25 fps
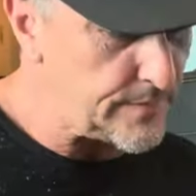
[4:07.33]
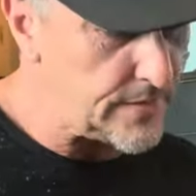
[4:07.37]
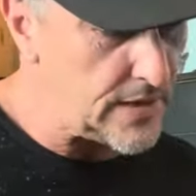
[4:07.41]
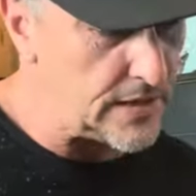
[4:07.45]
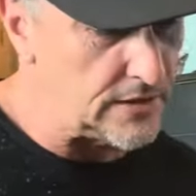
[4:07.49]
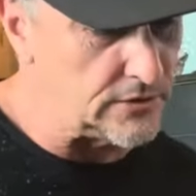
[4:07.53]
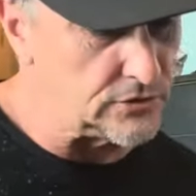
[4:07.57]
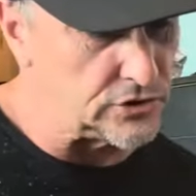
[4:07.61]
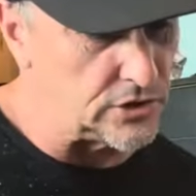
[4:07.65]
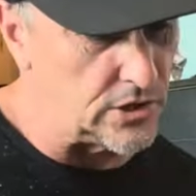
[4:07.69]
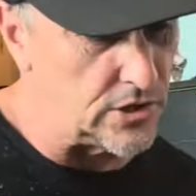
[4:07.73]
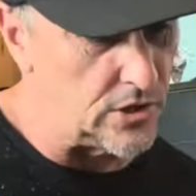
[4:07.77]

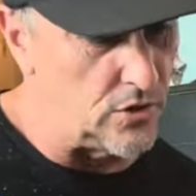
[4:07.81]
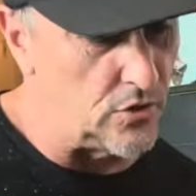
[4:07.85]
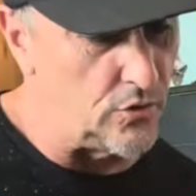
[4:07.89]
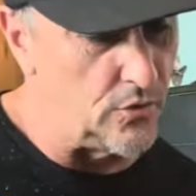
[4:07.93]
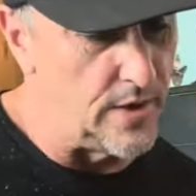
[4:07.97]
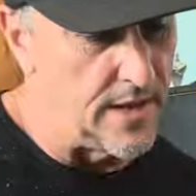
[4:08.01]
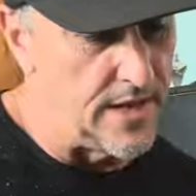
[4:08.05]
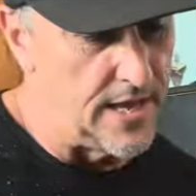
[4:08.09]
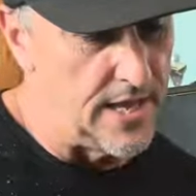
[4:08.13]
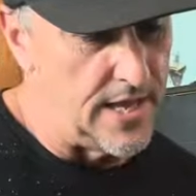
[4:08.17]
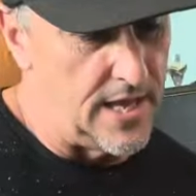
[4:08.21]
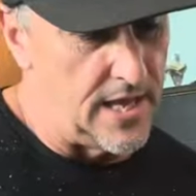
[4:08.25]
So
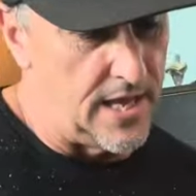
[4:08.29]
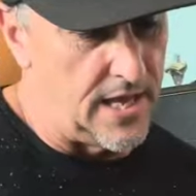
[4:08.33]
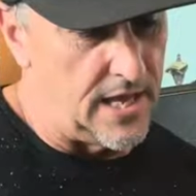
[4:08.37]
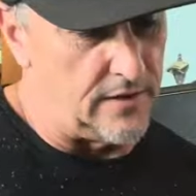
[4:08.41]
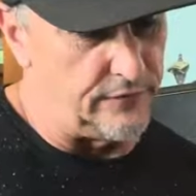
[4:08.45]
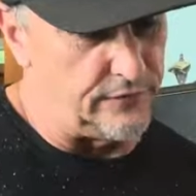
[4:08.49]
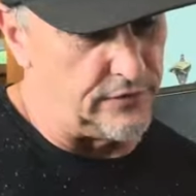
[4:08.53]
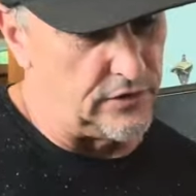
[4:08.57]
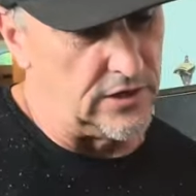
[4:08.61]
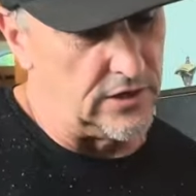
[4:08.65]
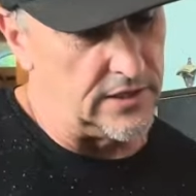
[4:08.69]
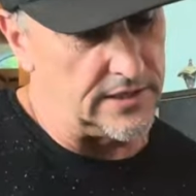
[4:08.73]

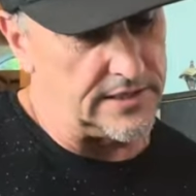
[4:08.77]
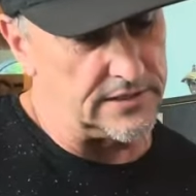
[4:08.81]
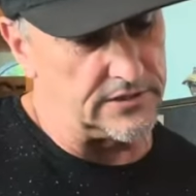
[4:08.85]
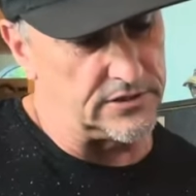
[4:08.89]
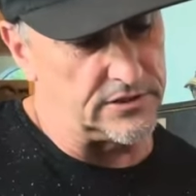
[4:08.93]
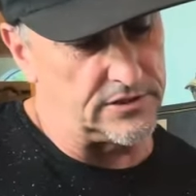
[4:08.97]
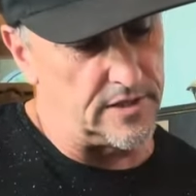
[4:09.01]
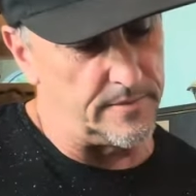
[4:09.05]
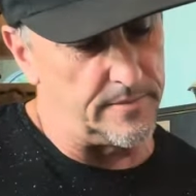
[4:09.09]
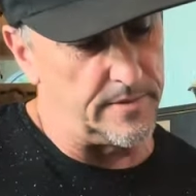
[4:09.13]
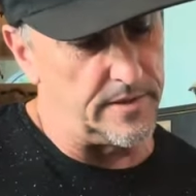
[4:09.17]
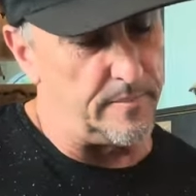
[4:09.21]
if you look at
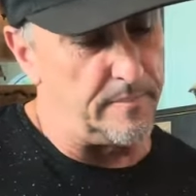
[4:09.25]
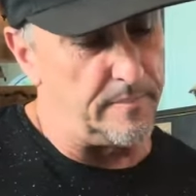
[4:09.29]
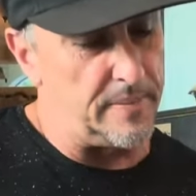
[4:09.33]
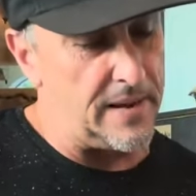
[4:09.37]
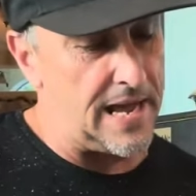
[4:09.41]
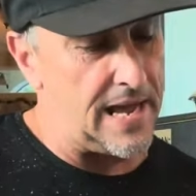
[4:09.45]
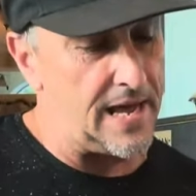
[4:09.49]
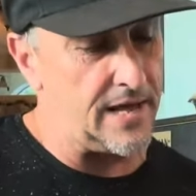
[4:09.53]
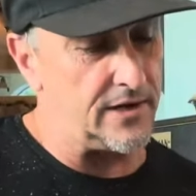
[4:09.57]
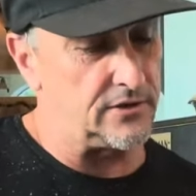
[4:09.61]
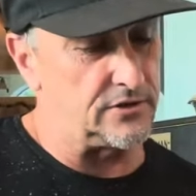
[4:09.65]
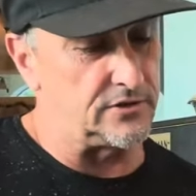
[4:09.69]
some of the
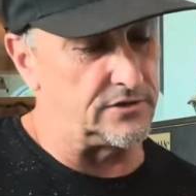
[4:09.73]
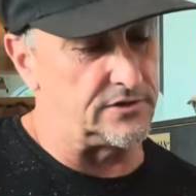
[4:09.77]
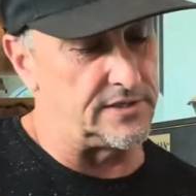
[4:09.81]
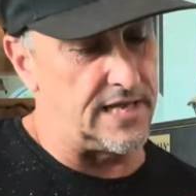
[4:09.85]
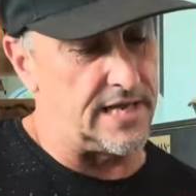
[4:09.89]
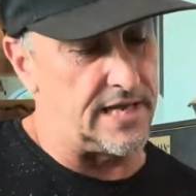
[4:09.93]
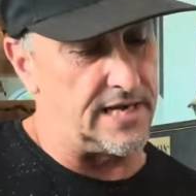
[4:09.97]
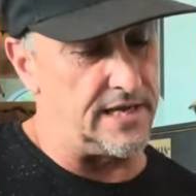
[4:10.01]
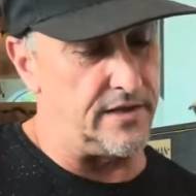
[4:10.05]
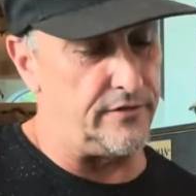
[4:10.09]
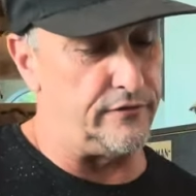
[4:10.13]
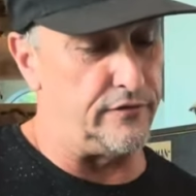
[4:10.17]
patterns
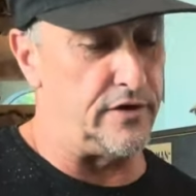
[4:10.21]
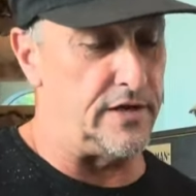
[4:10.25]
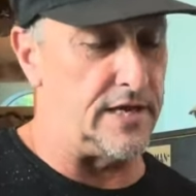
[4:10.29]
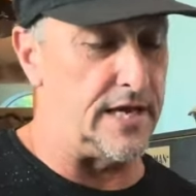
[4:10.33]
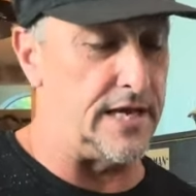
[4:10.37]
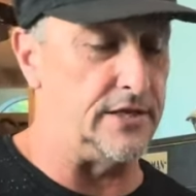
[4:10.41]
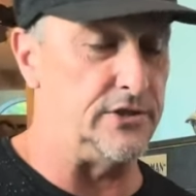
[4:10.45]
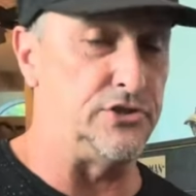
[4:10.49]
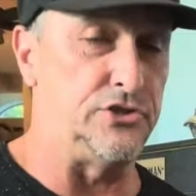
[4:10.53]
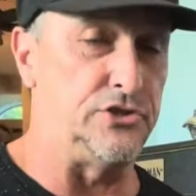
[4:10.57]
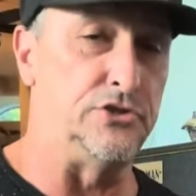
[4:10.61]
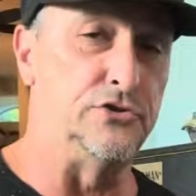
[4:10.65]
that
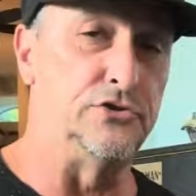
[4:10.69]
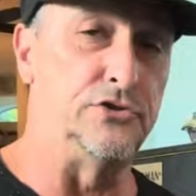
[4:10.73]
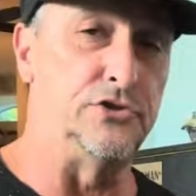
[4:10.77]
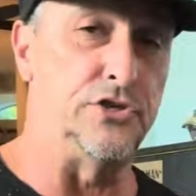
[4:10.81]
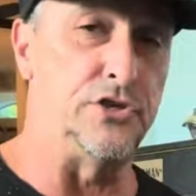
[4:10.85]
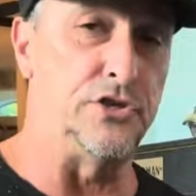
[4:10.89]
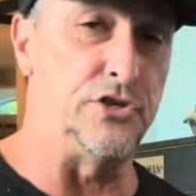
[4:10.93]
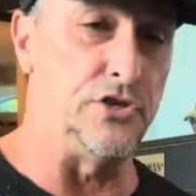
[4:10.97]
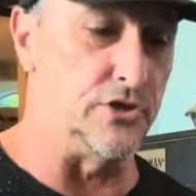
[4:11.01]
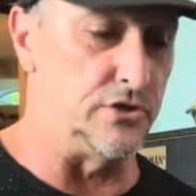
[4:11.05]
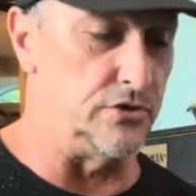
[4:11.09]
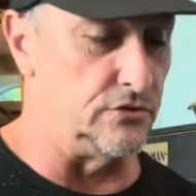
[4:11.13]
EVH used to
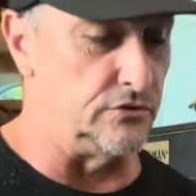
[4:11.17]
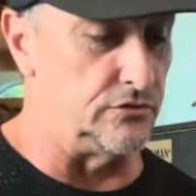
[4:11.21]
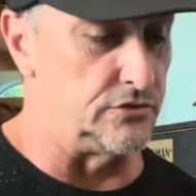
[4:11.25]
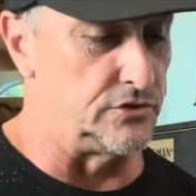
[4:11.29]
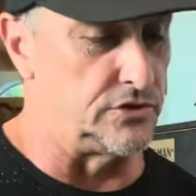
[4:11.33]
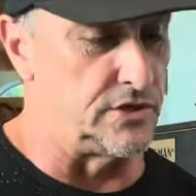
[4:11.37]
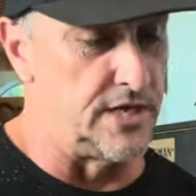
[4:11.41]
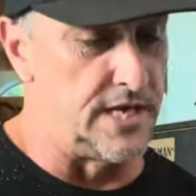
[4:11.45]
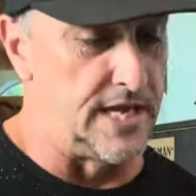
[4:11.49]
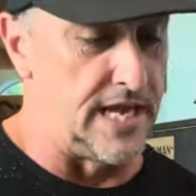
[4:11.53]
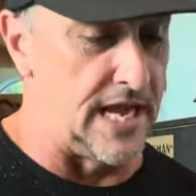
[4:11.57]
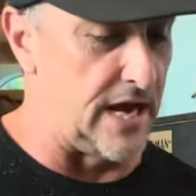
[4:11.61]
use,
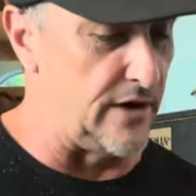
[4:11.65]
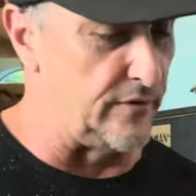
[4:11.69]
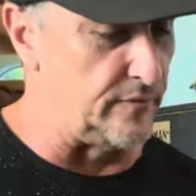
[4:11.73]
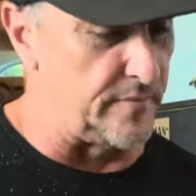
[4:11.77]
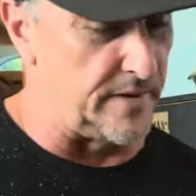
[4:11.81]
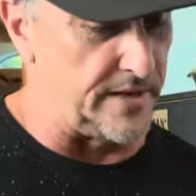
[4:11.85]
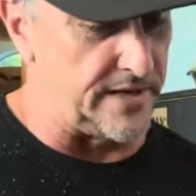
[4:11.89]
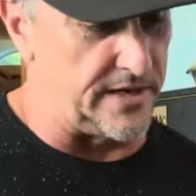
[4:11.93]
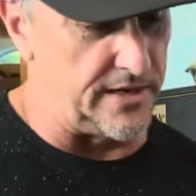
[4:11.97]
everybody